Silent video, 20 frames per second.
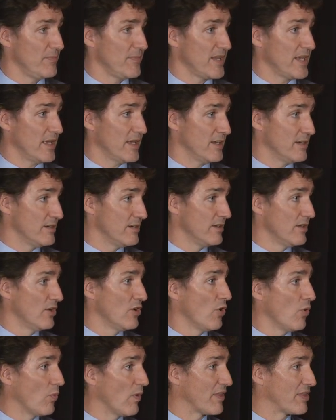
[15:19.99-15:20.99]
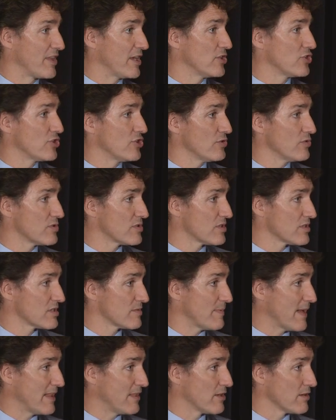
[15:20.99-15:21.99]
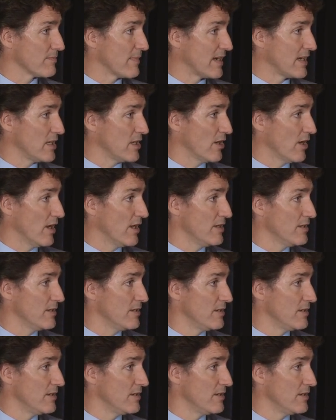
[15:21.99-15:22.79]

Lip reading: in what they choose to spend their money on